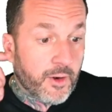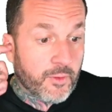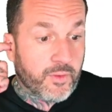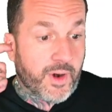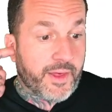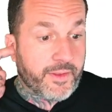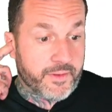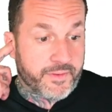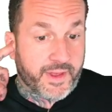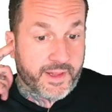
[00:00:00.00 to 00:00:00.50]

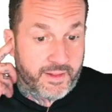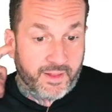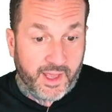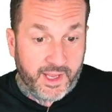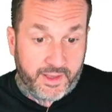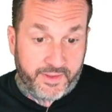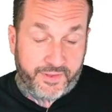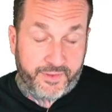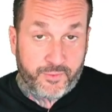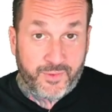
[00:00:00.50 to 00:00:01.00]
rather than
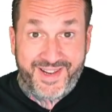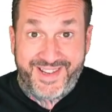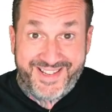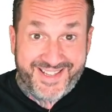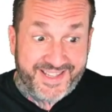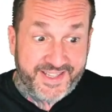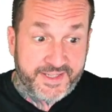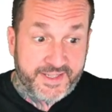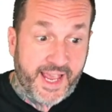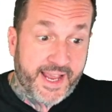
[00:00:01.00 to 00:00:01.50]
like three
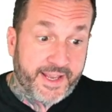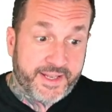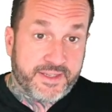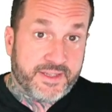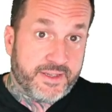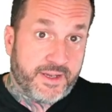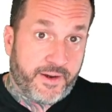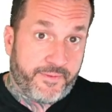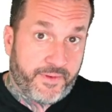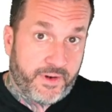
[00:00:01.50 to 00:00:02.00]

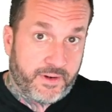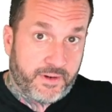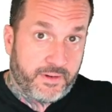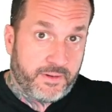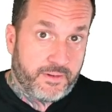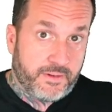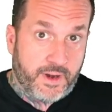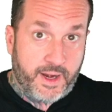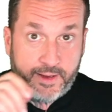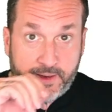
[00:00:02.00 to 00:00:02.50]
seconds different,
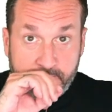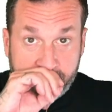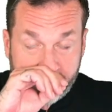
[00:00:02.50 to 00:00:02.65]
right?